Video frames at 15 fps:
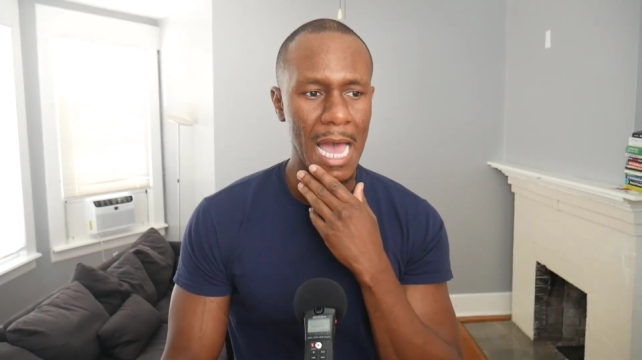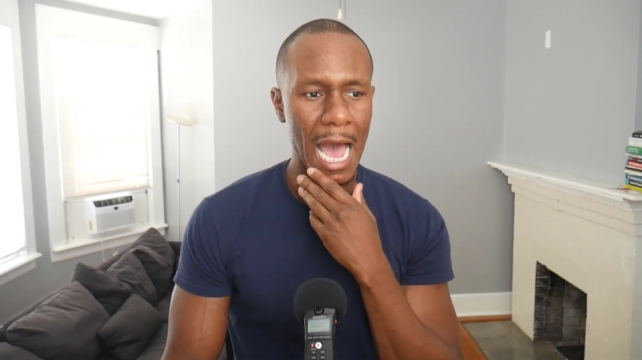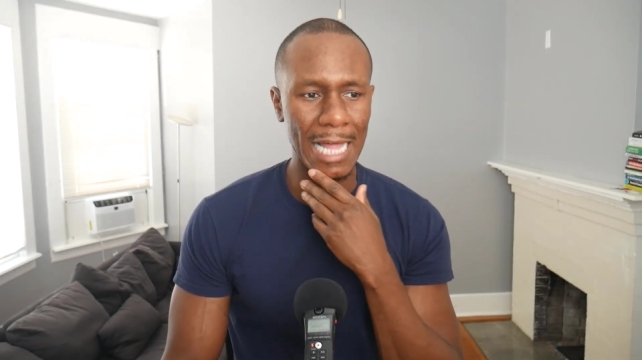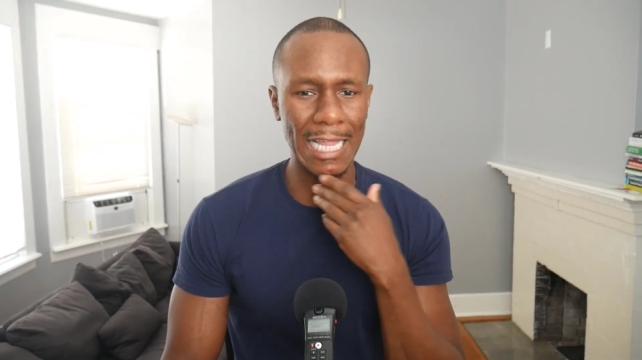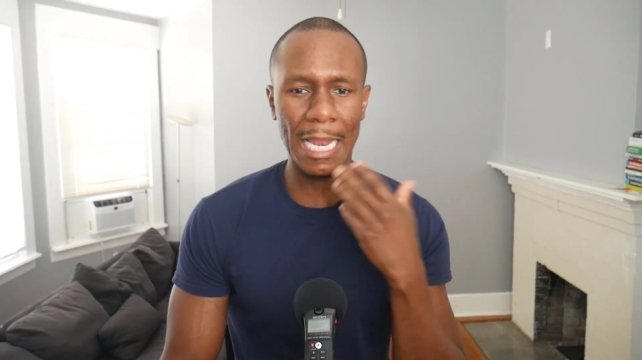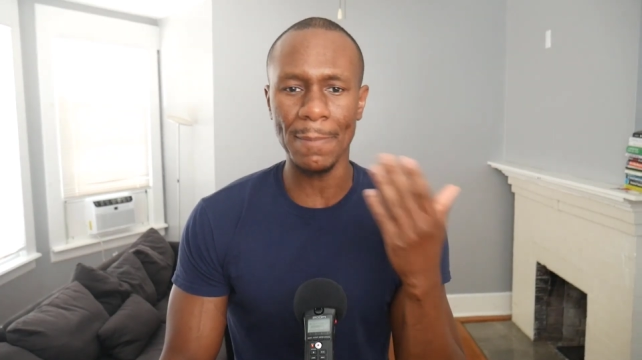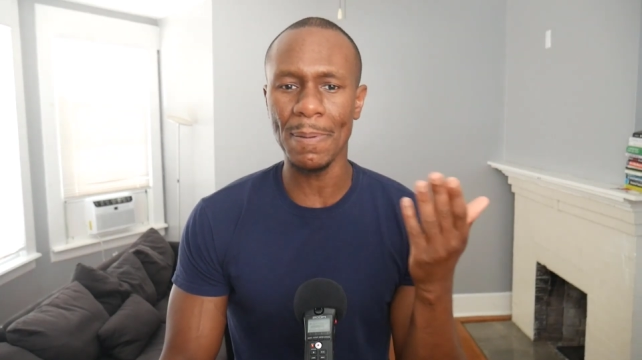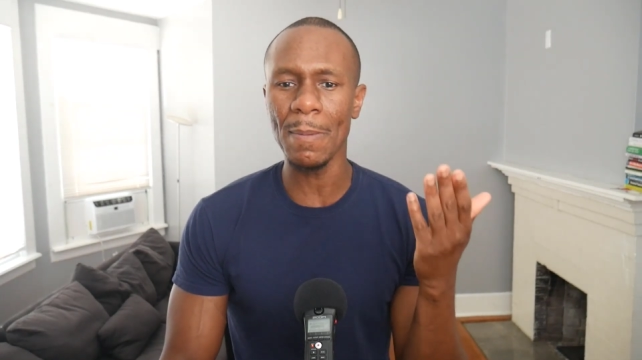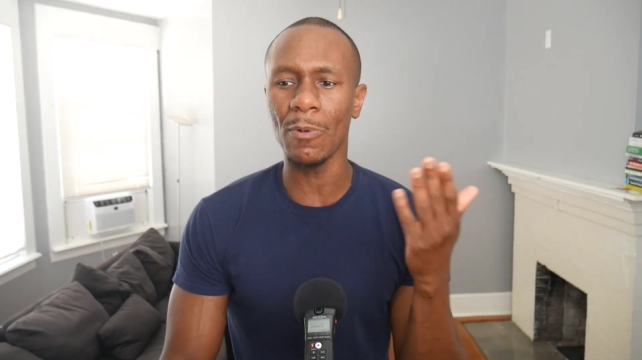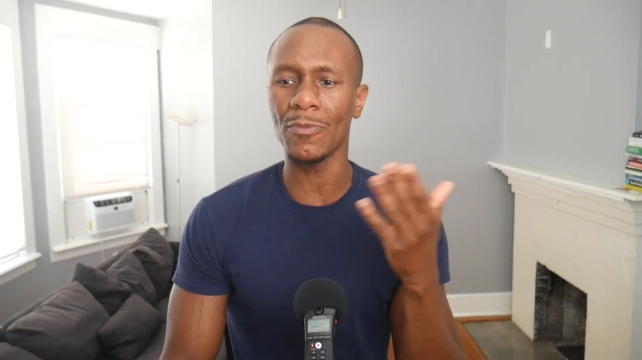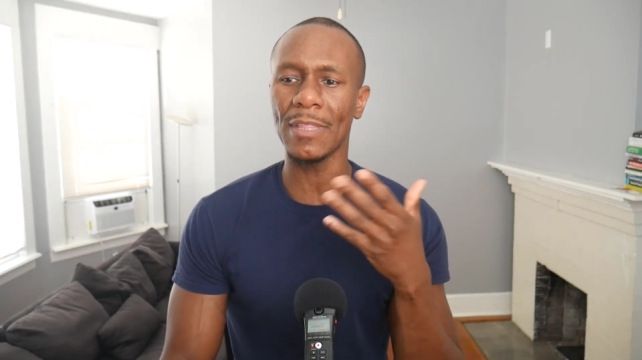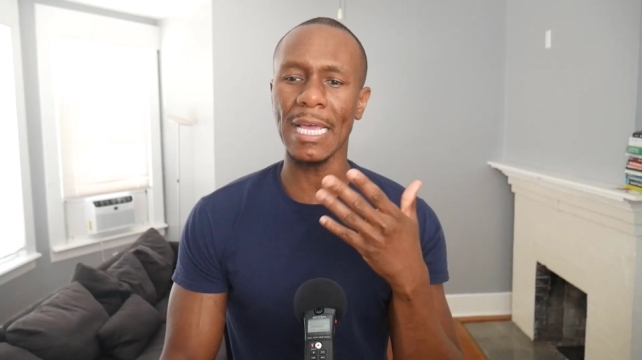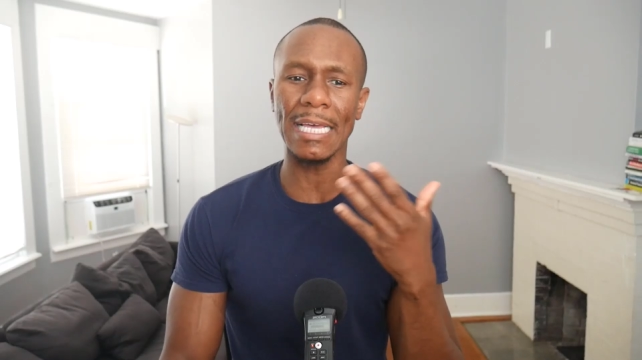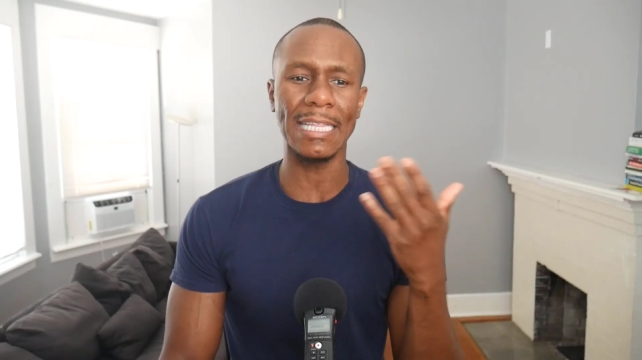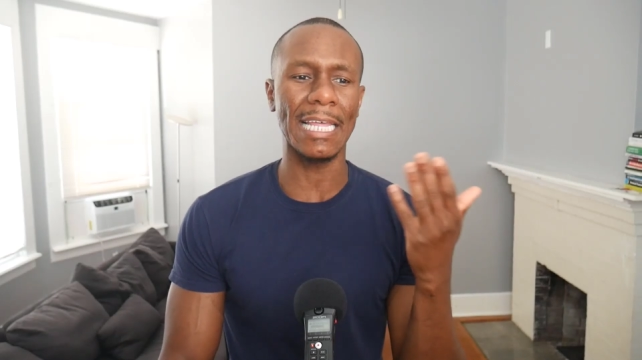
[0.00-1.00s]
a lot of people
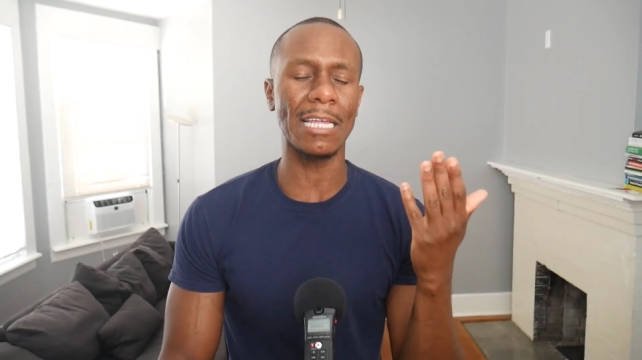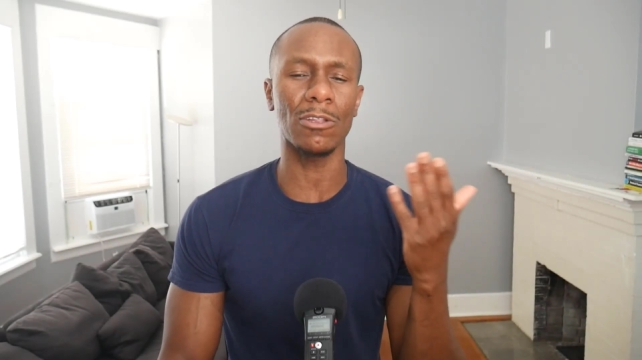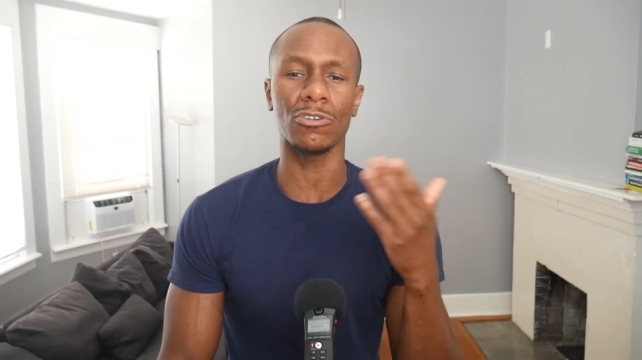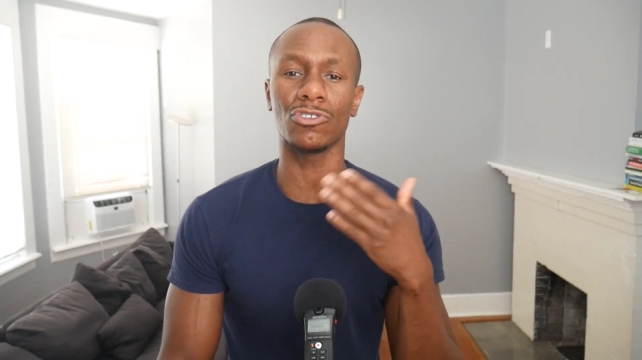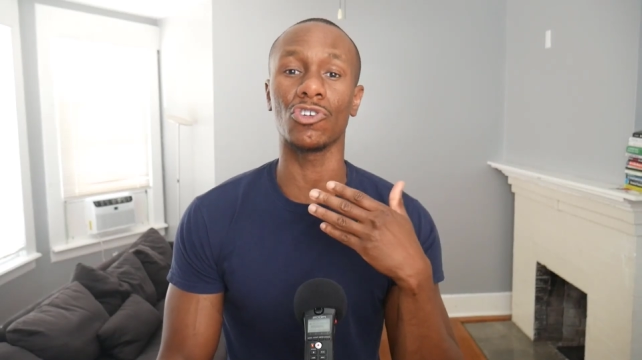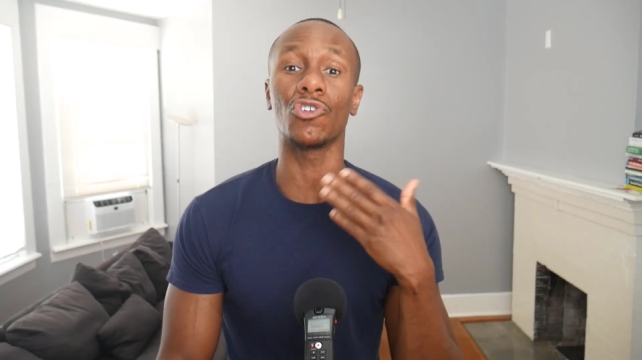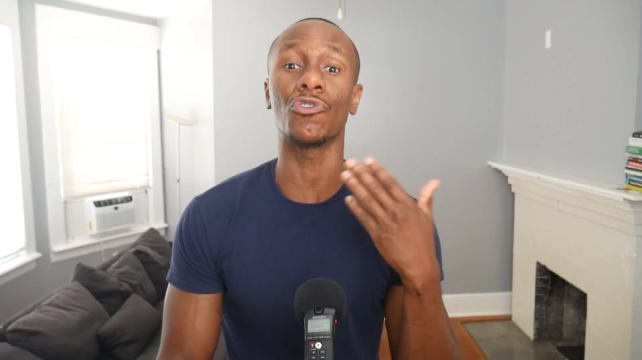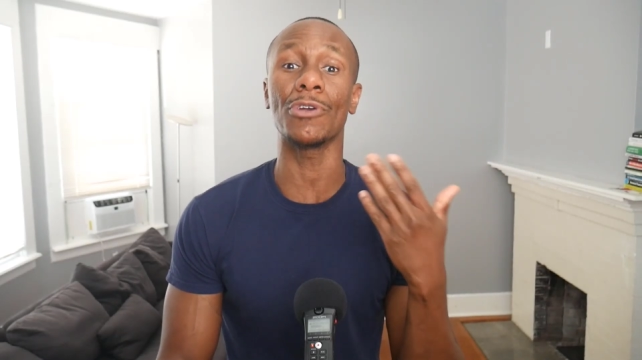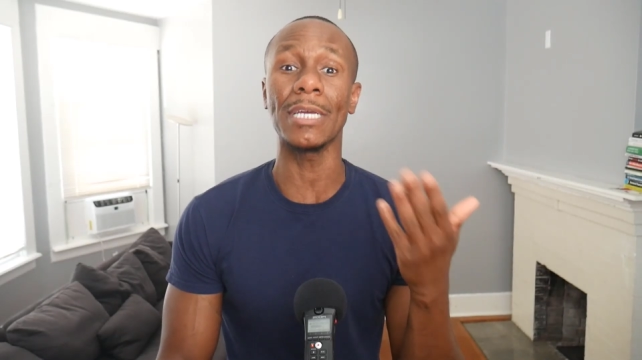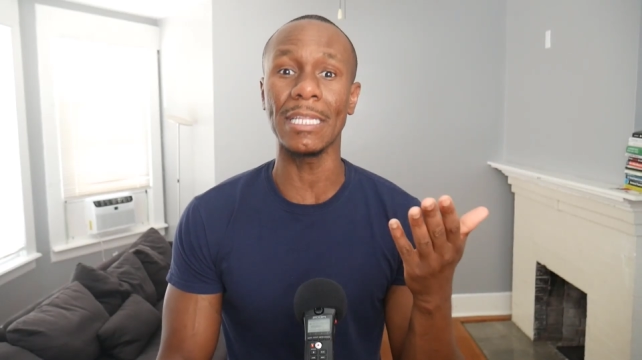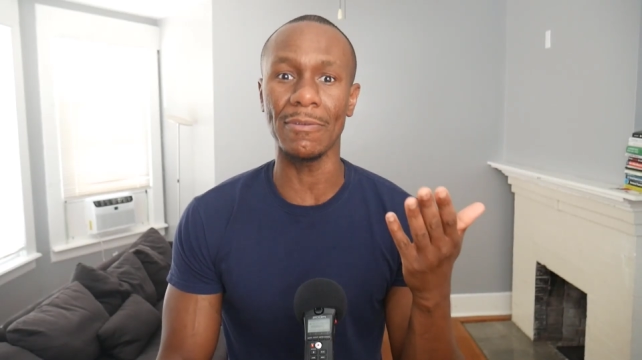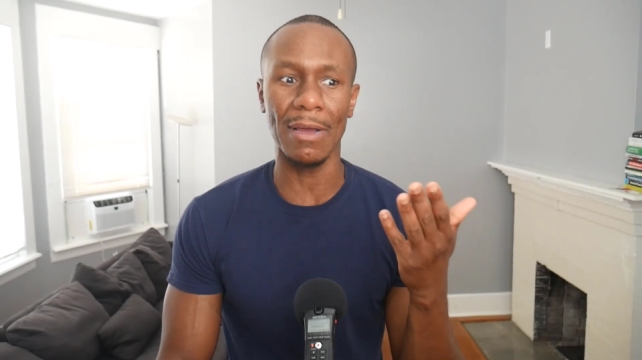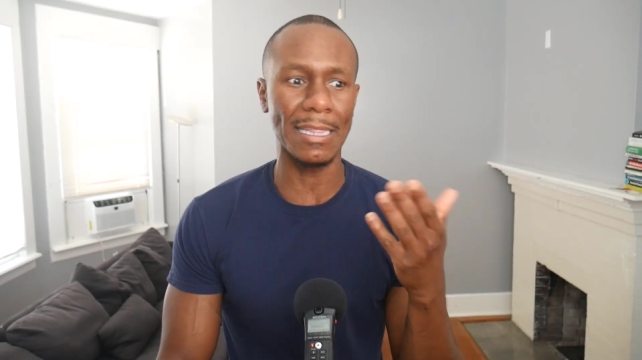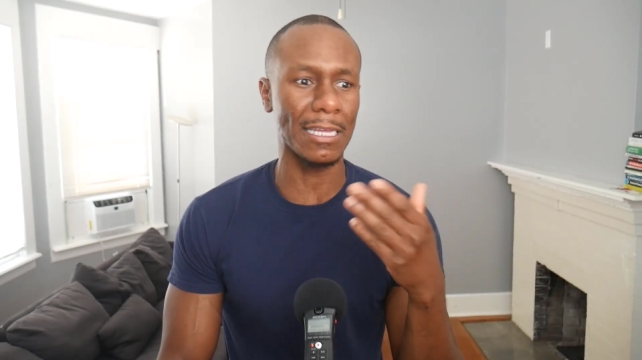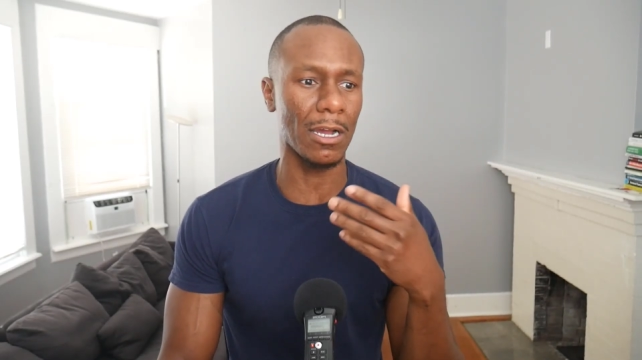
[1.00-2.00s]
think landlords are greedy, right?